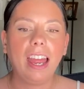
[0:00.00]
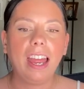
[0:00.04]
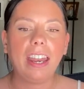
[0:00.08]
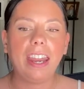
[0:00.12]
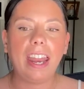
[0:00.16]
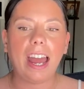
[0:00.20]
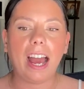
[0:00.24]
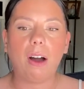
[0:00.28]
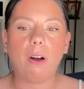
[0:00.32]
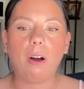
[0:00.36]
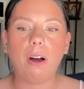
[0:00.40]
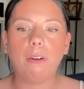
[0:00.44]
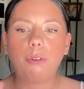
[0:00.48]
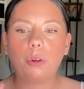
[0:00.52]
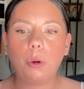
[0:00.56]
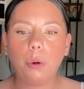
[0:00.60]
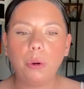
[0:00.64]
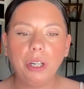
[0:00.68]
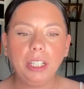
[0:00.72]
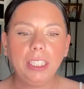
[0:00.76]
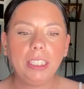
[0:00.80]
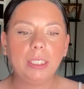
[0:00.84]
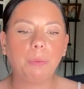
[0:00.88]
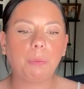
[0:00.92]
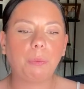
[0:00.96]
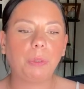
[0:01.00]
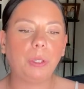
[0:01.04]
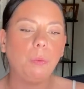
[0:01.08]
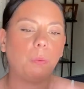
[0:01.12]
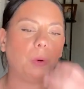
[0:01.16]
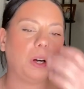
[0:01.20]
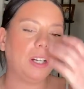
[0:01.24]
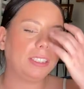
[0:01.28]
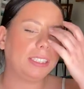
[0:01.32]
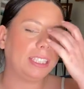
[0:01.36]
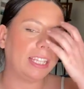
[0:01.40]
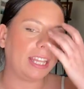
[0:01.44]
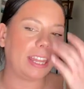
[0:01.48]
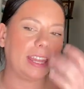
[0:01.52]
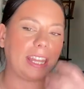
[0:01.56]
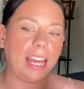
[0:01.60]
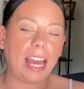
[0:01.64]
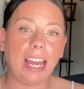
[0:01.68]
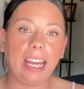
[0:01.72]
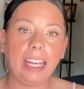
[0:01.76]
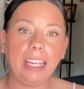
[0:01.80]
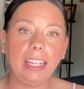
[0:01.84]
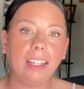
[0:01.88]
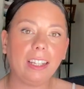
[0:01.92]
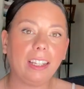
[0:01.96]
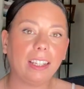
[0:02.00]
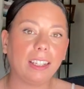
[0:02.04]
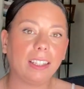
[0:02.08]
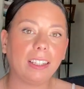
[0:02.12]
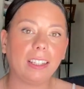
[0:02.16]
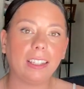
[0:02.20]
Now, of course, we want to thank